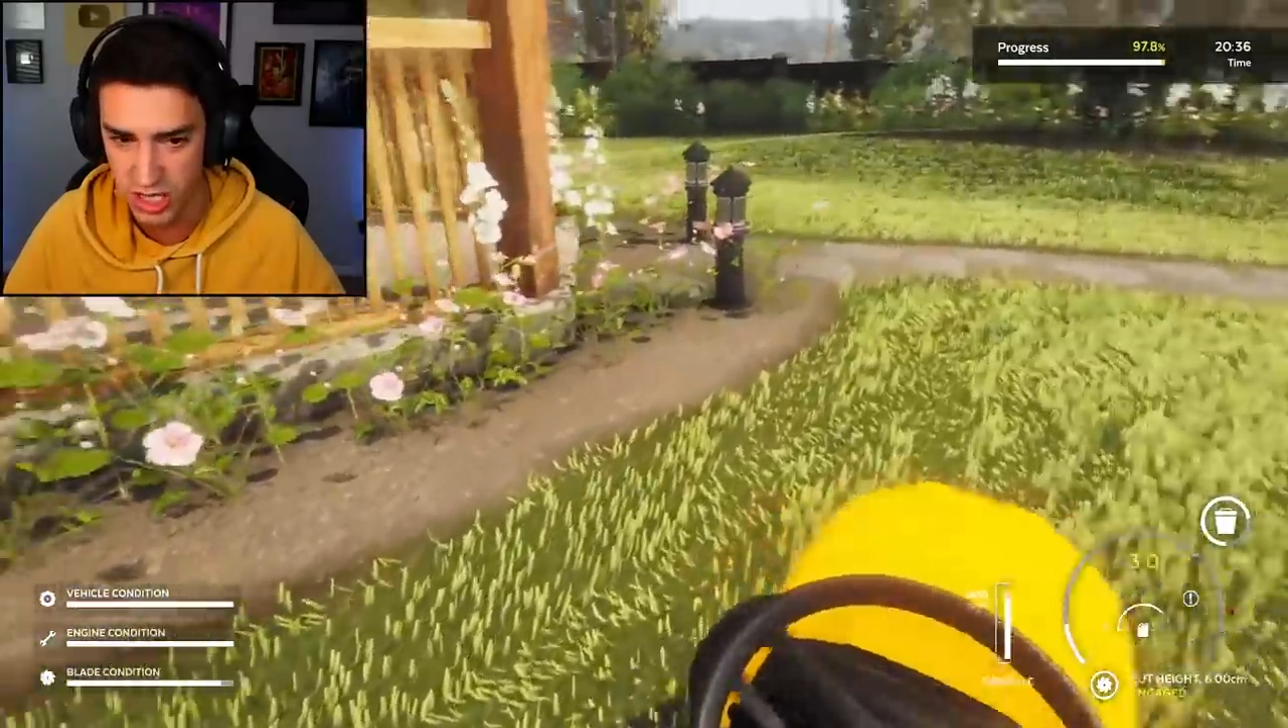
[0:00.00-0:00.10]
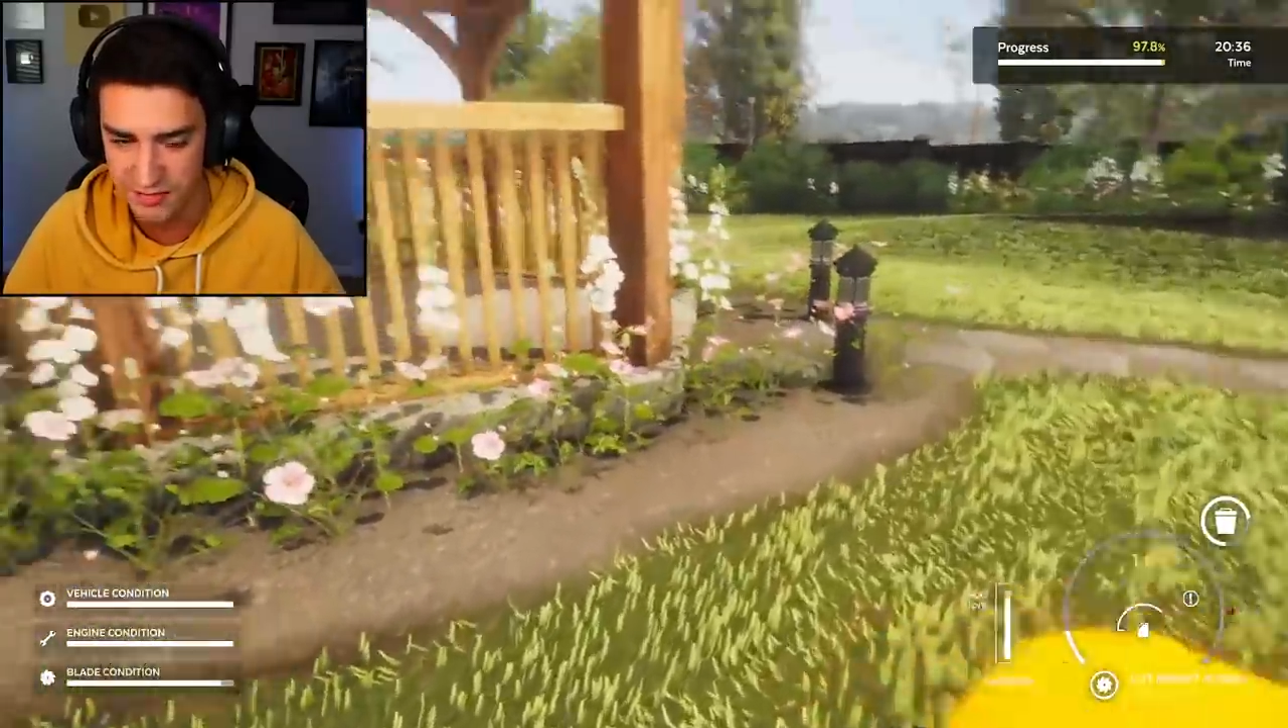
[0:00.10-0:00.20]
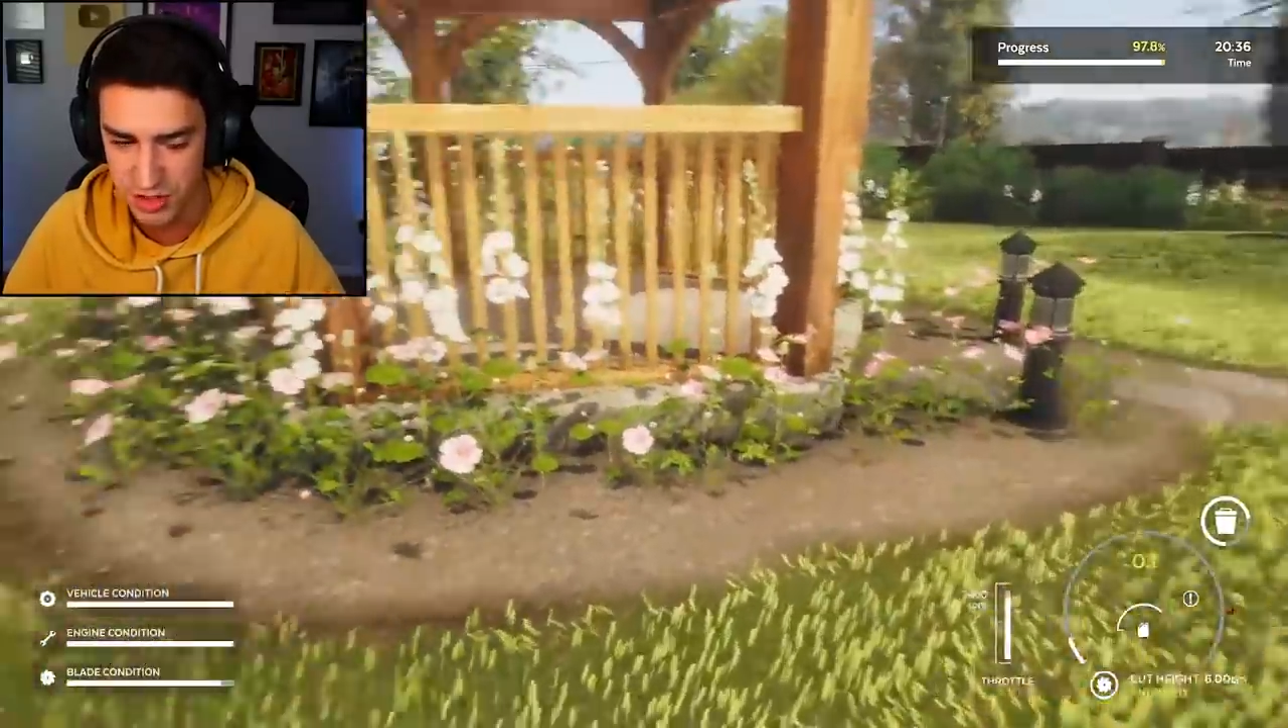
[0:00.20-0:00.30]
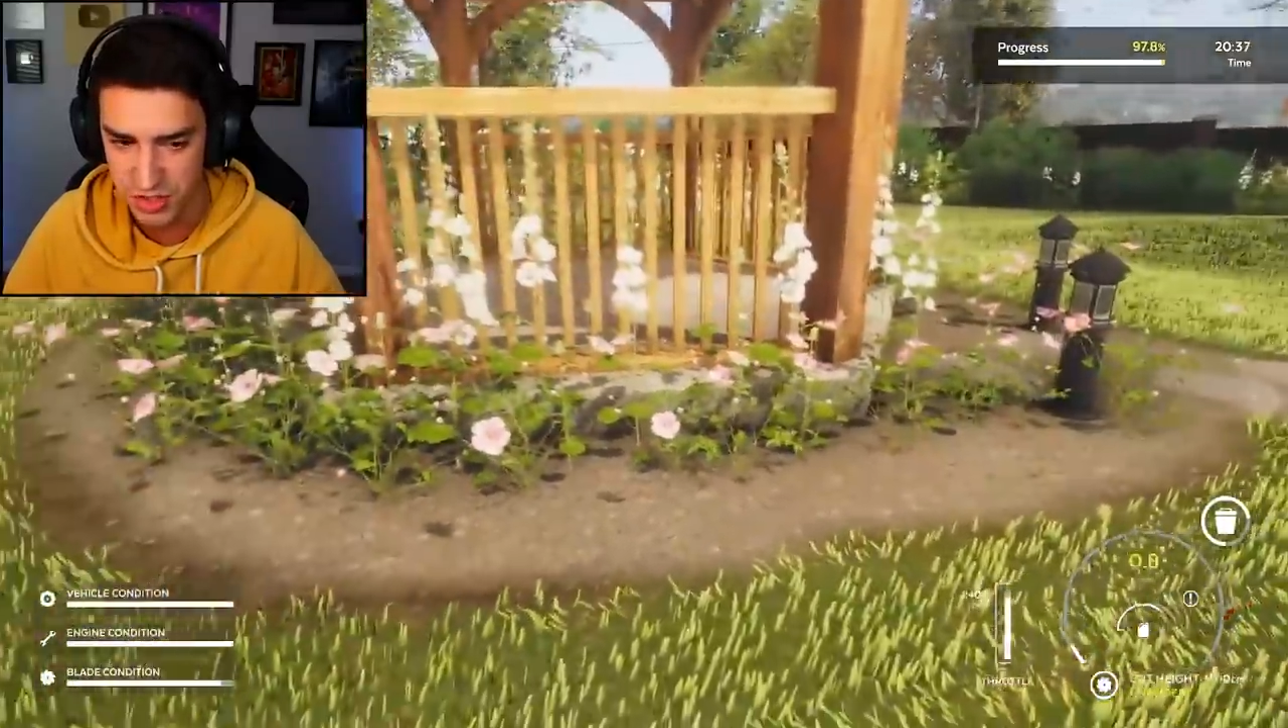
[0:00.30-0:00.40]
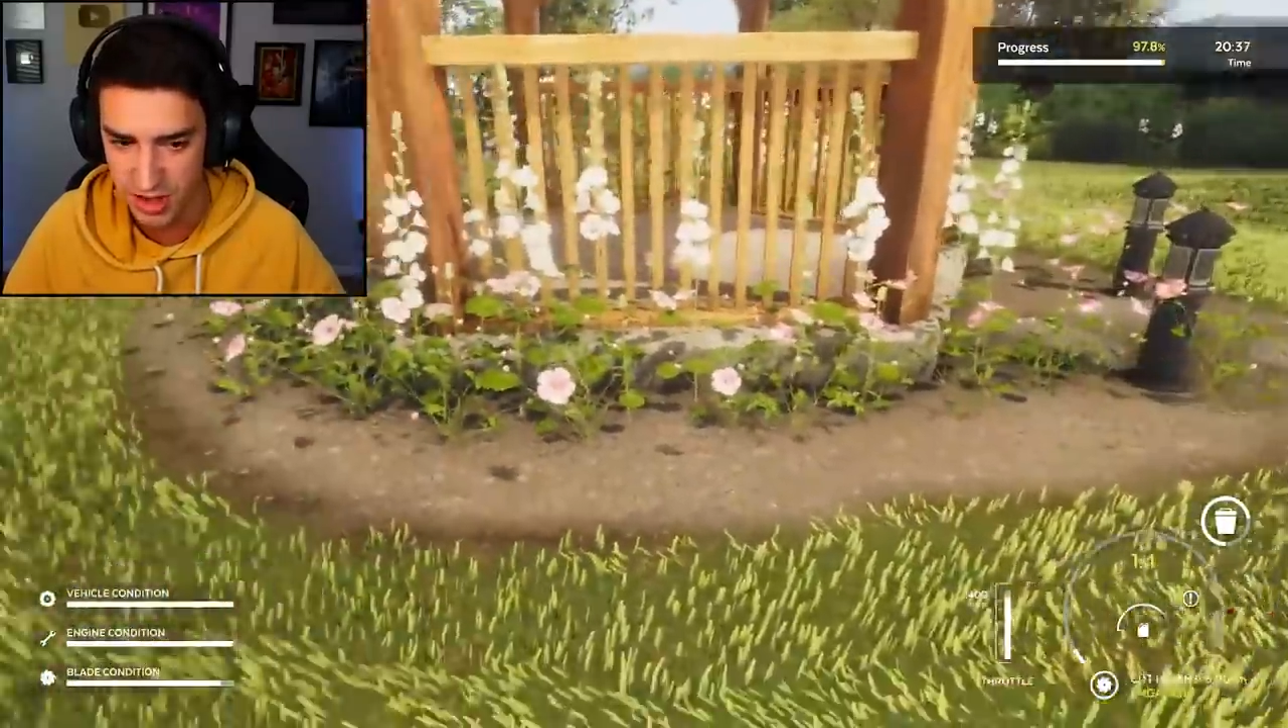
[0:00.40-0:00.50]

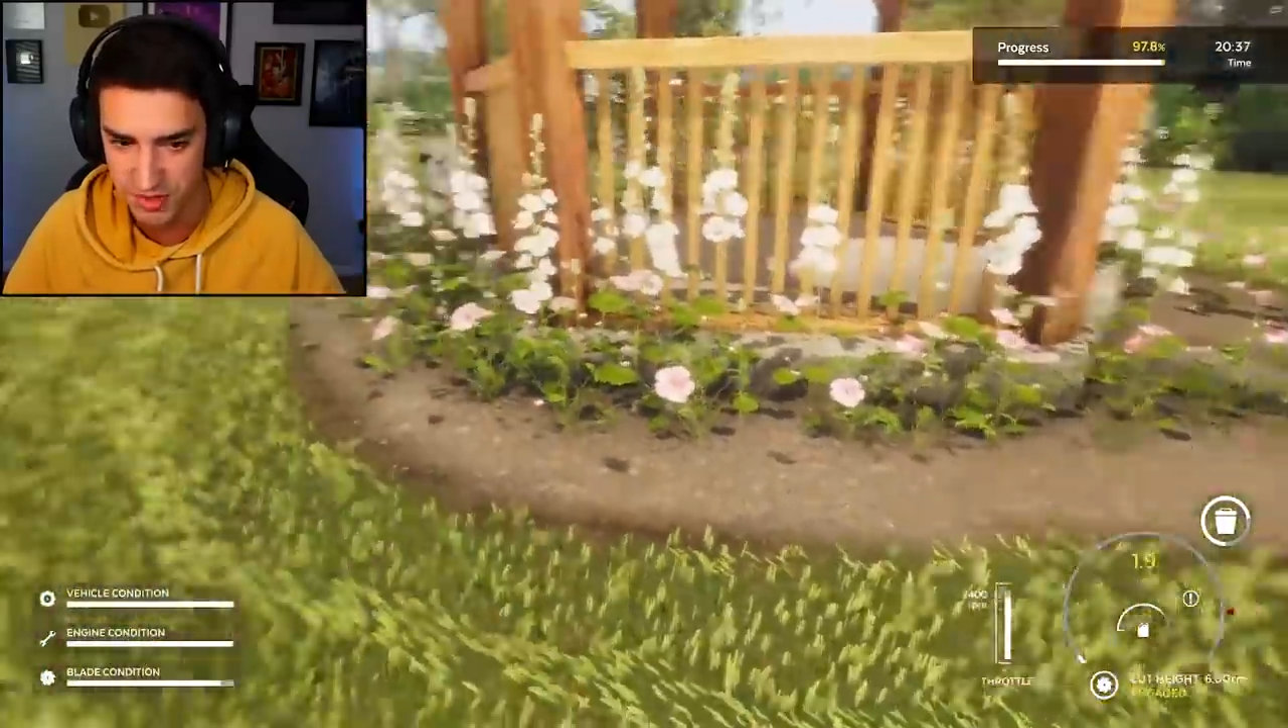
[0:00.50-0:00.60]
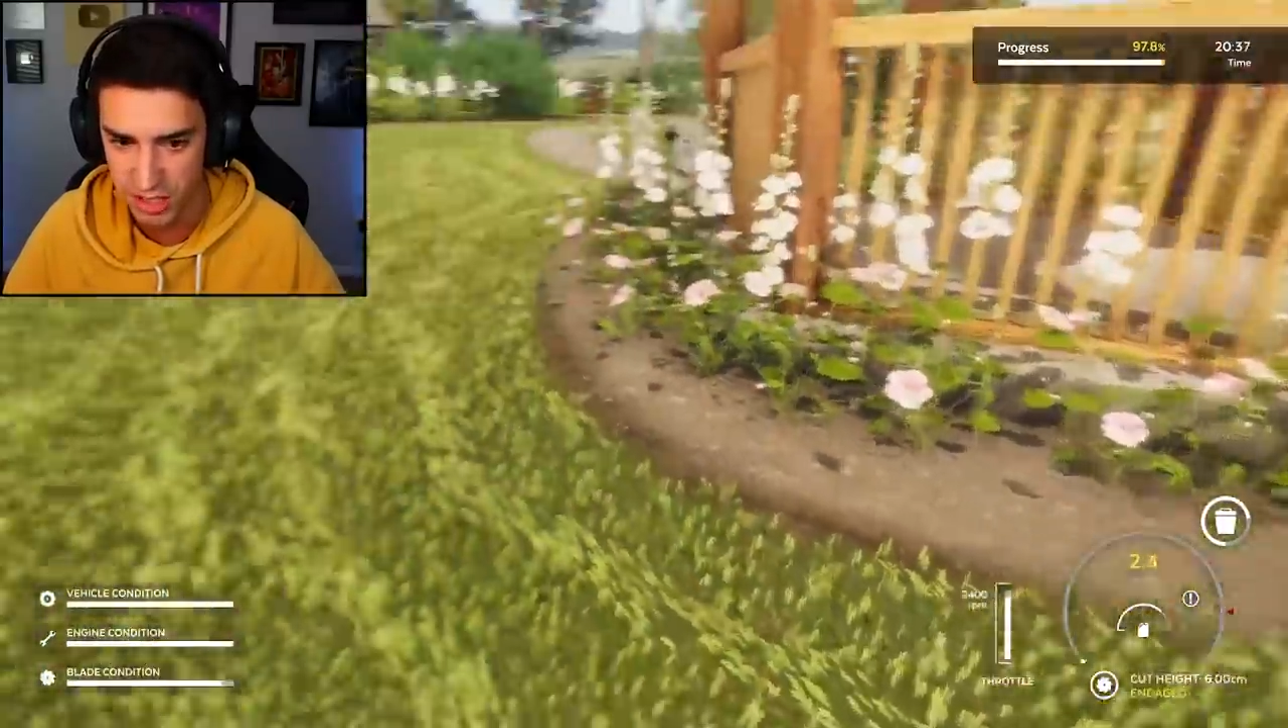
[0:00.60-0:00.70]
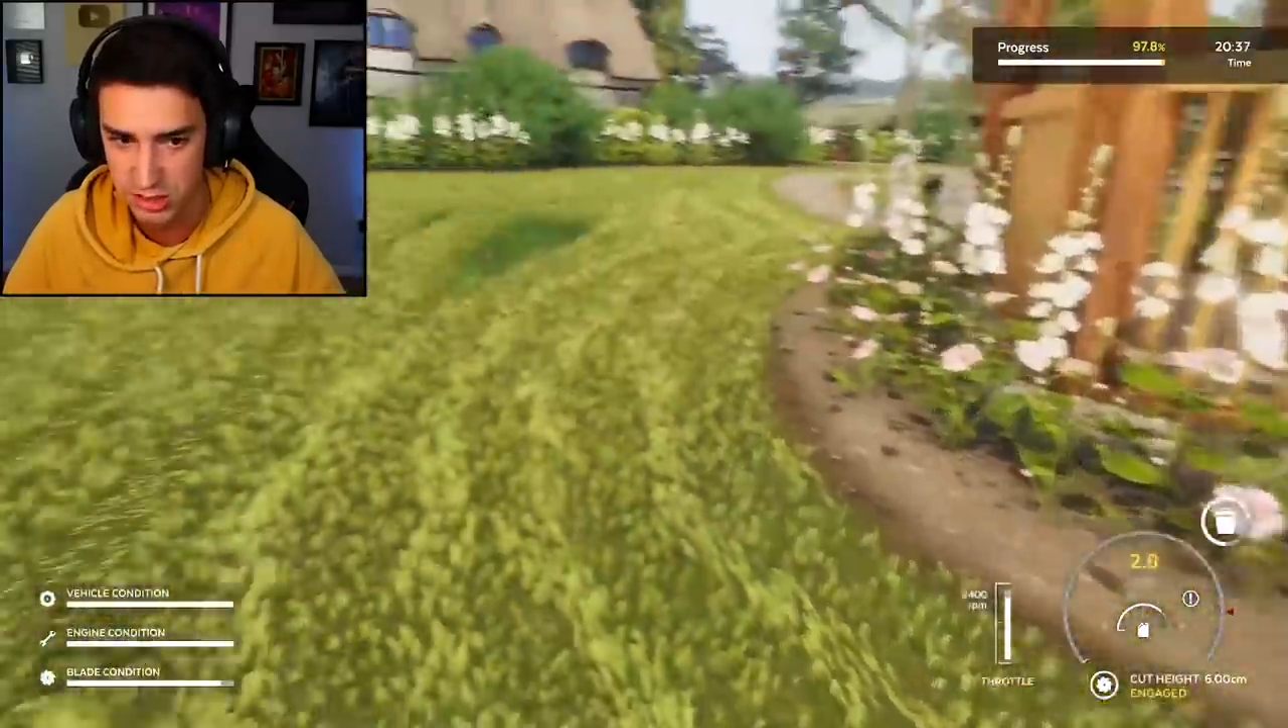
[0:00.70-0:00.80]
left or something.